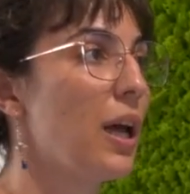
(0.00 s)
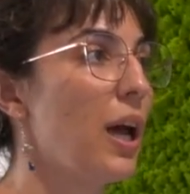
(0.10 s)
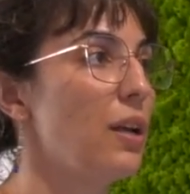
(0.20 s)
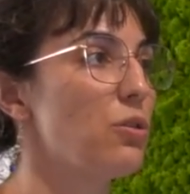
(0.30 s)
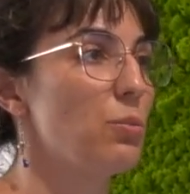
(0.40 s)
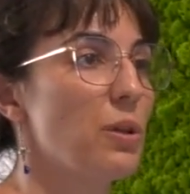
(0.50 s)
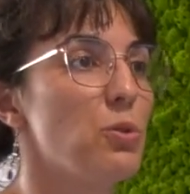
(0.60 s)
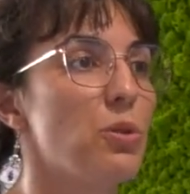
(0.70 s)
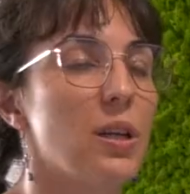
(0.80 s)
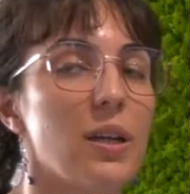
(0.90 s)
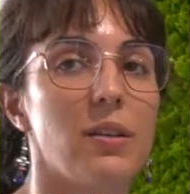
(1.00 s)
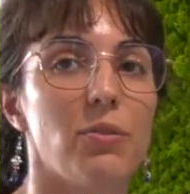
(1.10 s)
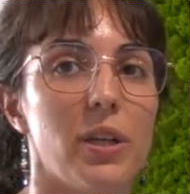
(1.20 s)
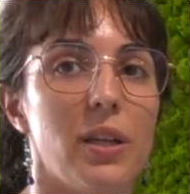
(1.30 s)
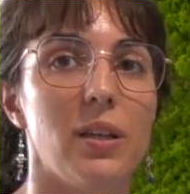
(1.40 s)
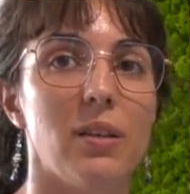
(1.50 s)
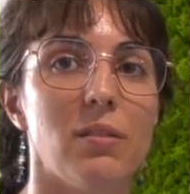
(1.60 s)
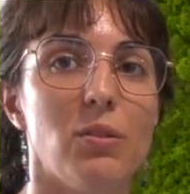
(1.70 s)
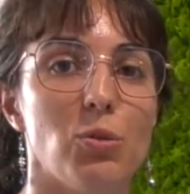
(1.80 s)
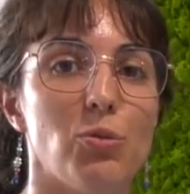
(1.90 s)
And sometimes you can get very
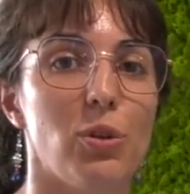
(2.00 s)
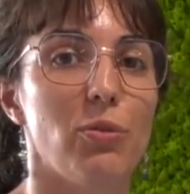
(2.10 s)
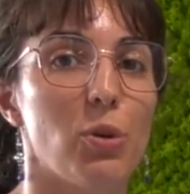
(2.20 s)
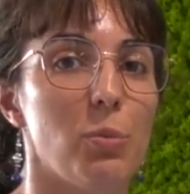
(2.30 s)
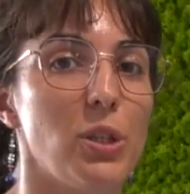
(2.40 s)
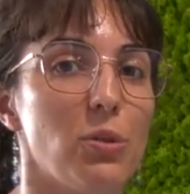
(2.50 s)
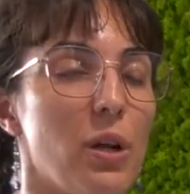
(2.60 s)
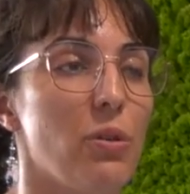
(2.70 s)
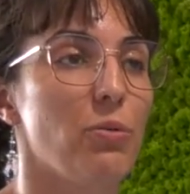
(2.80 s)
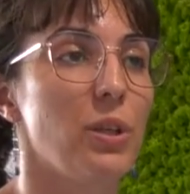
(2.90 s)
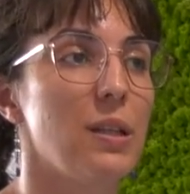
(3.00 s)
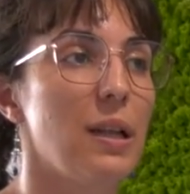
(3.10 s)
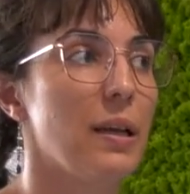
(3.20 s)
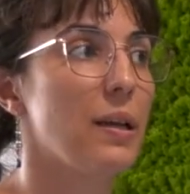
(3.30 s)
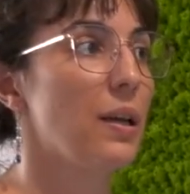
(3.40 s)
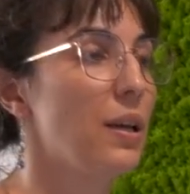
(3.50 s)
useful information out of it. Like,